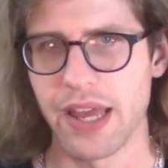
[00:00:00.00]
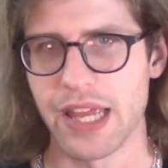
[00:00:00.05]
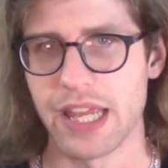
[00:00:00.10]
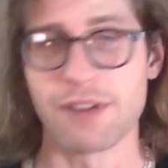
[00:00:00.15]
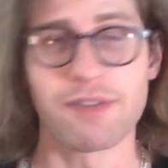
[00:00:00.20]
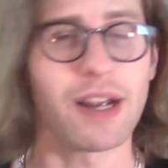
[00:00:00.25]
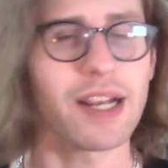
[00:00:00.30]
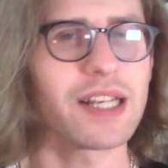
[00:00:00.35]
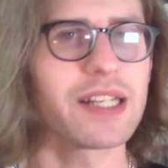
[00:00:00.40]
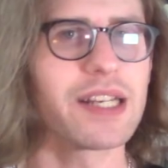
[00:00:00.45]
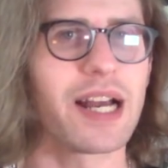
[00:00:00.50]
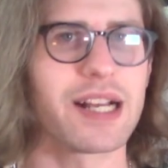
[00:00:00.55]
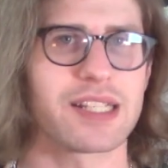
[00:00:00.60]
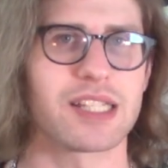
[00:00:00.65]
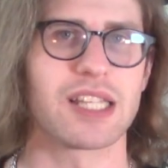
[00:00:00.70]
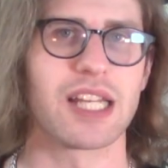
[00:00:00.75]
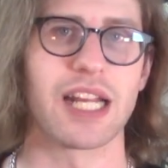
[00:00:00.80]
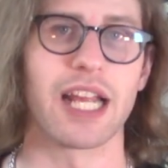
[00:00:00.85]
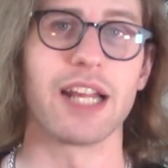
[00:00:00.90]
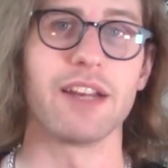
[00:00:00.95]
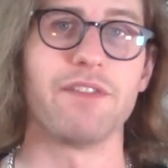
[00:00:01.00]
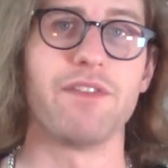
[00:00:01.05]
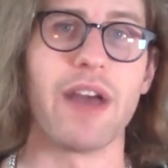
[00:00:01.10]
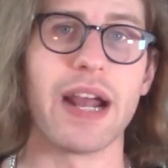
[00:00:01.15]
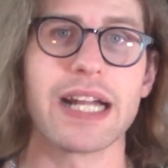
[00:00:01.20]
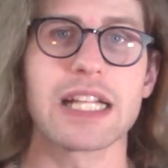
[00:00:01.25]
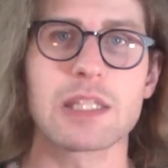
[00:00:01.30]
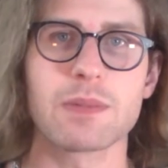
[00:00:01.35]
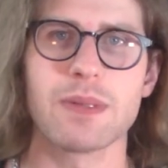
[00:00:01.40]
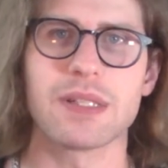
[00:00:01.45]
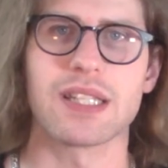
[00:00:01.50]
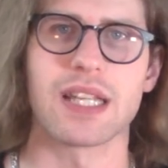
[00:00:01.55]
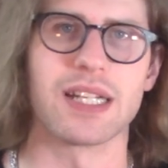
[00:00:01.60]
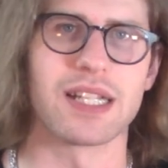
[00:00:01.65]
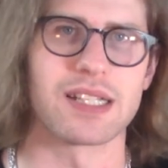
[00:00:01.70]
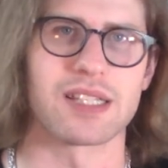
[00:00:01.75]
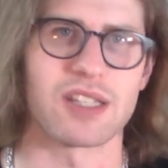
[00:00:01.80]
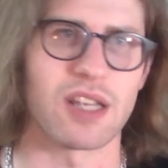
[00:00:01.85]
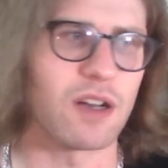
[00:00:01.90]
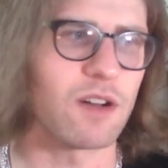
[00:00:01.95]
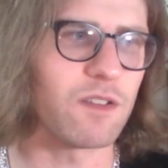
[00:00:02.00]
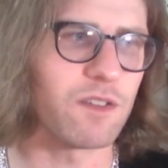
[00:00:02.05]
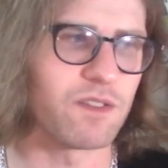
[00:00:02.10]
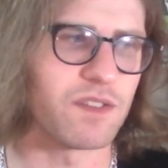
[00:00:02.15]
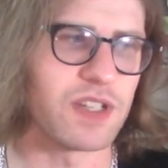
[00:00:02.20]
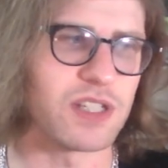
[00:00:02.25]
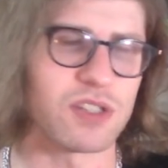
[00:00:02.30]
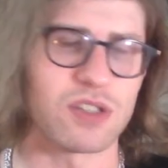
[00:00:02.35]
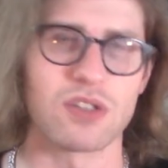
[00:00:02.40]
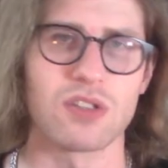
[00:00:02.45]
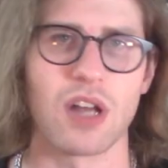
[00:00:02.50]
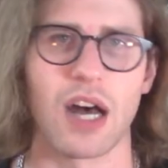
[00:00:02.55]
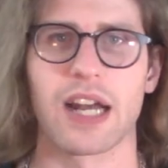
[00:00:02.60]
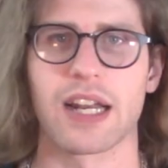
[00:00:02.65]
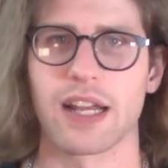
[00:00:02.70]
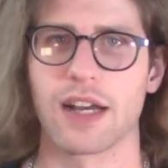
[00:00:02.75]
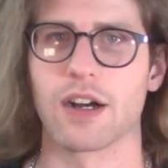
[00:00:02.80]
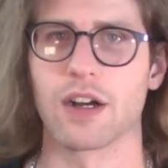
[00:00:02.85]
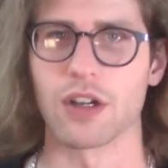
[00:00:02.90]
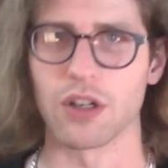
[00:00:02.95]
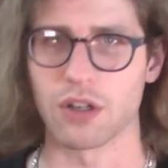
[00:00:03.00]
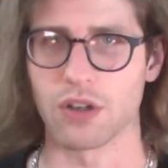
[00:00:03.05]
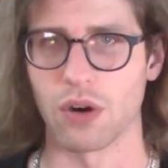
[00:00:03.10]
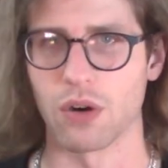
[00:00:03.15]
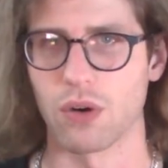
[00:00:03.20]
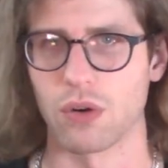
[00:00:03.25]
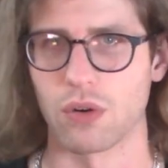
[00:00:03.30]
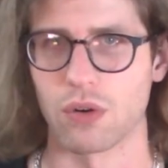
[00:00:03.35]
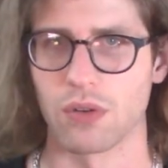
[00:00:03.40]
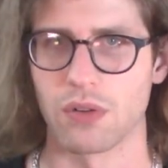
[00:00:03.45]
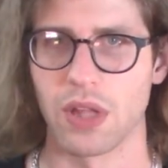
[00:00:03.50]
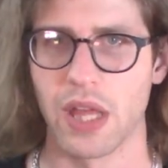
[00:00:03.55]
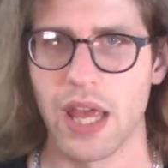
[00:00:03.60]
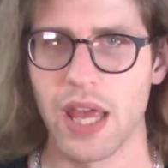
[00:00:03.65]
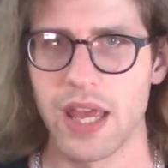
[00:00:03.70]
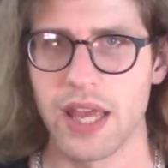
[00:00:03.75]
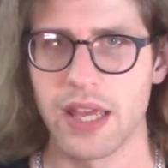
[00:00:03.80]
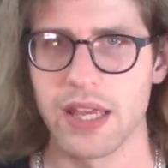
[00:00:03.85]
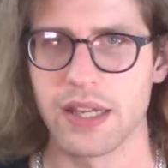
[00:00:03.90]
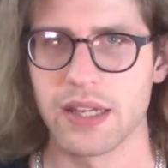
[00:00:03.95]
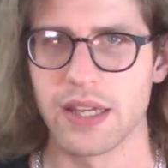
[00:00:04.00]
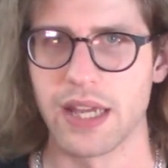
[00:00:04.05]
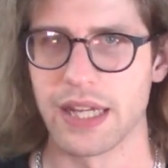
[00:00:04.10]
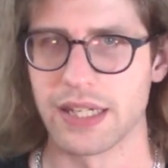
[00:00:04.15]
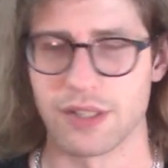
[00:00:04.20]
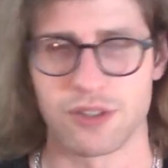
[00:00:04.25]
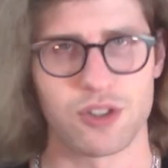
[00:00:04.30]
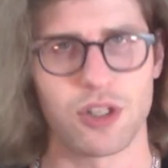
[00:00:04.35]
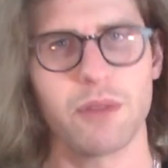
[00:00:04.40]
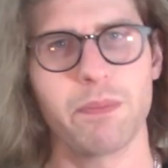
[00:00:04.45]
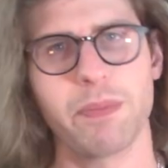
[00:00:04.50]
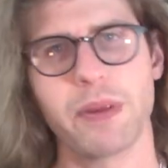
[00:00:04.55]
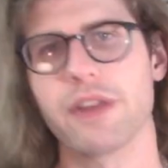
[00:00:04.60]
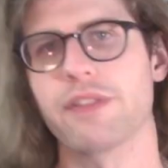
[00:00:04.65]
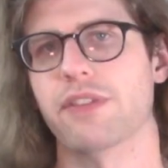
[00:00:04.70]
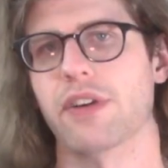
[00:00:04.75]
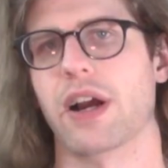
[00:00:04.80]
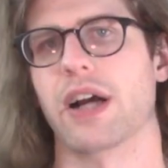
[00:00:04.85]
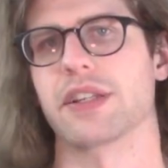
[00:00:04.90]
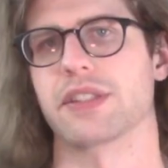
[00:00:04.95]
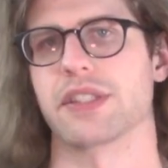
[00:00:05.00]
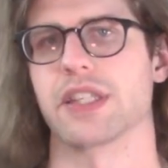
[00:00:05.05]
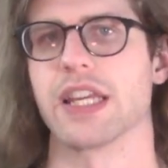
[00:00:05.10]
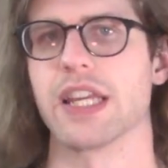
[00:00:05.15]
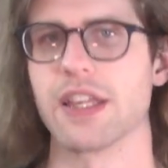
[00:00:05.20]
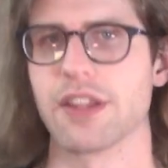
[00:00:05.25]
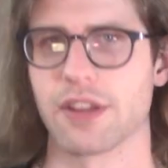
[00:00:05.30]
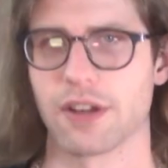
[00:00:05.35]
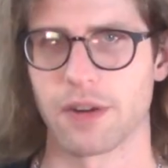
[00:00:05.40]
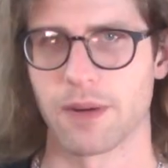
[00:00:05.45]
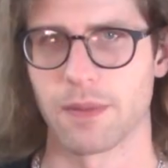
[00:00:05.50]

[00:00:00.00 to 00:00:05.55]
he recognizes that advancement in itself is not a goal, and it shouldn't be for us either.